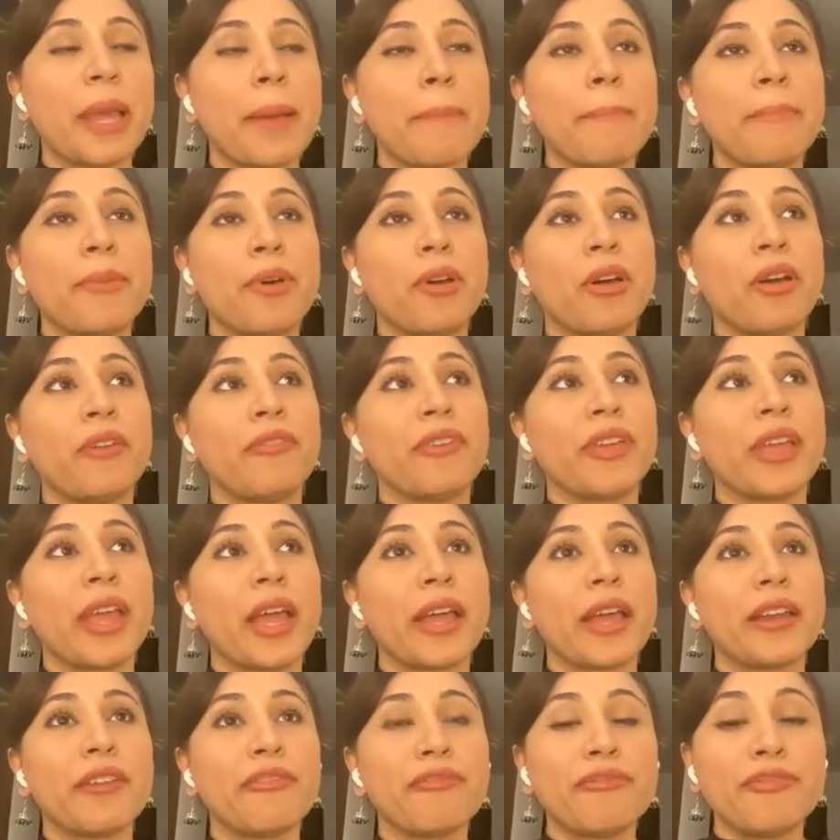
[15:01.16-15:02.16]
September,
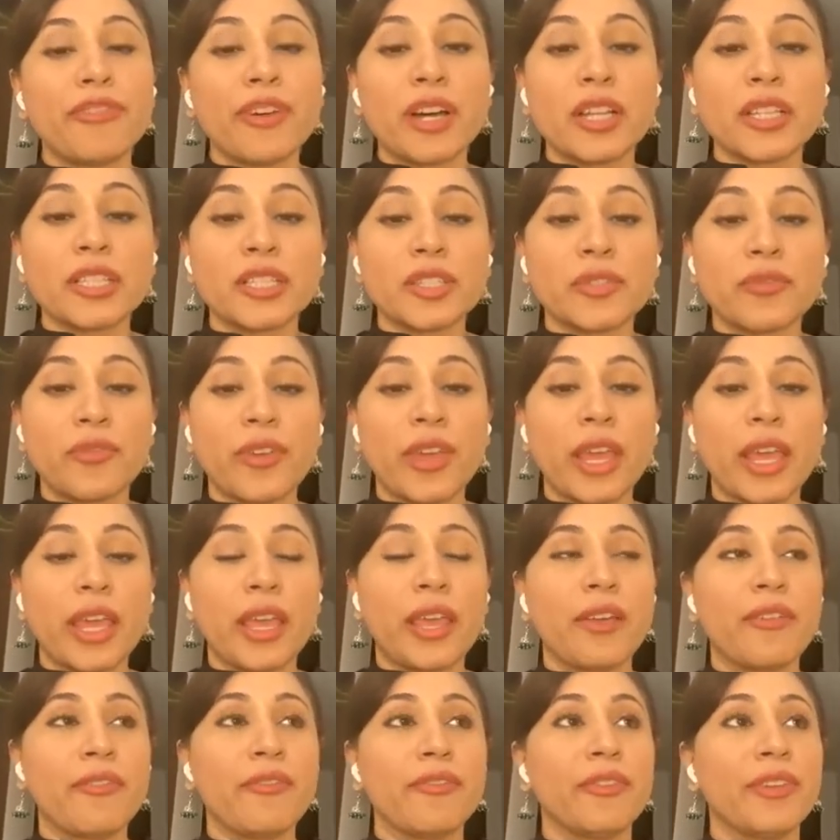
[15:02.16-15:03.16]
we had a first
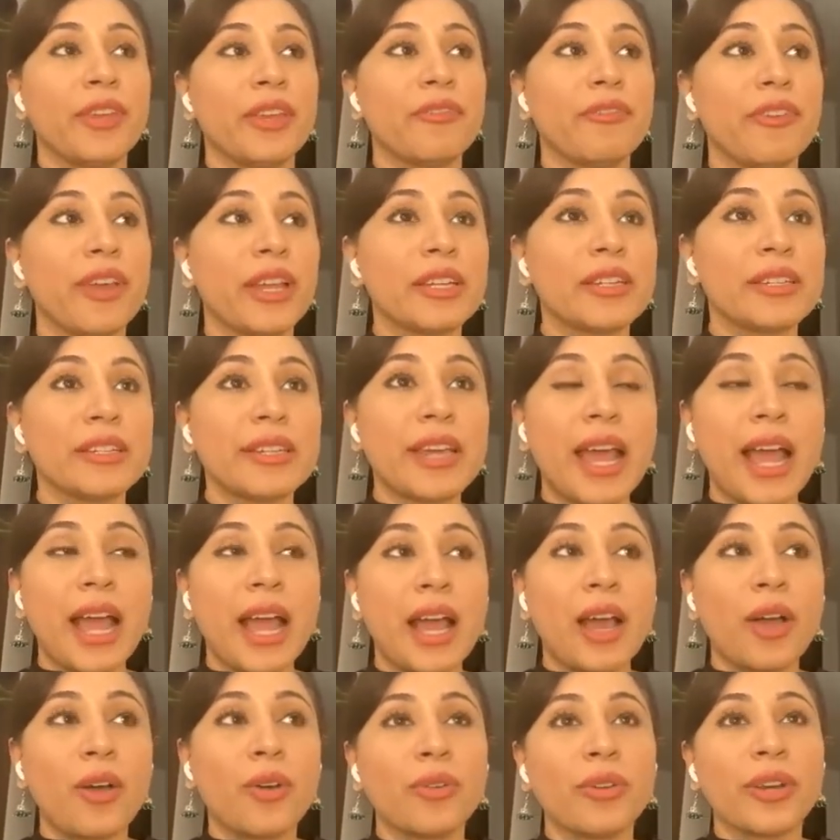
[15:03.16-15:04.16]
wave. We went
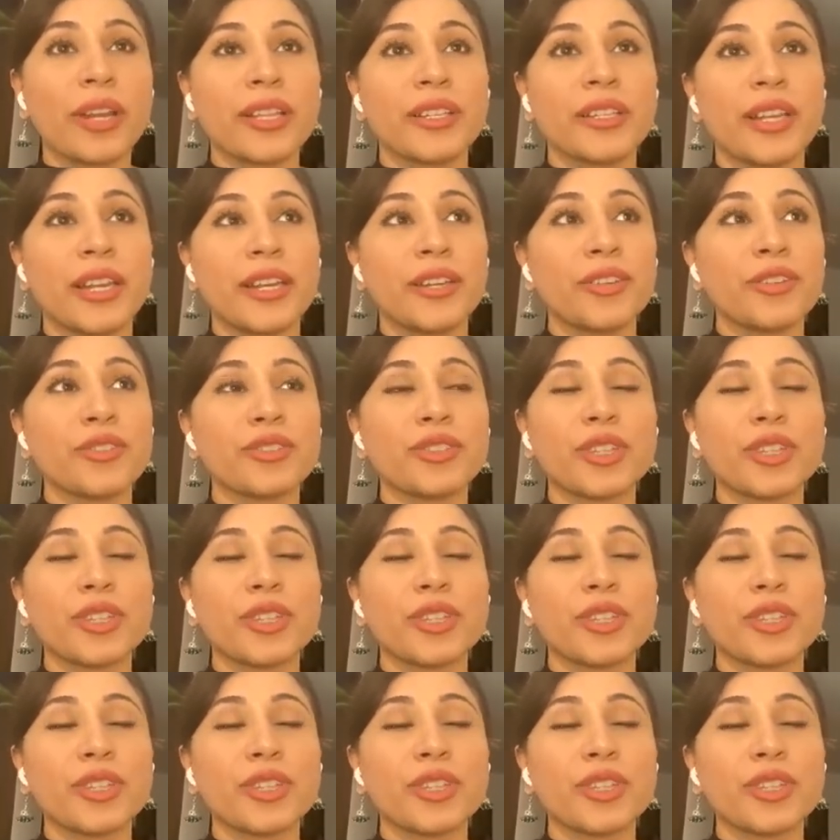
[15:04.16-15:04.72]
down, and then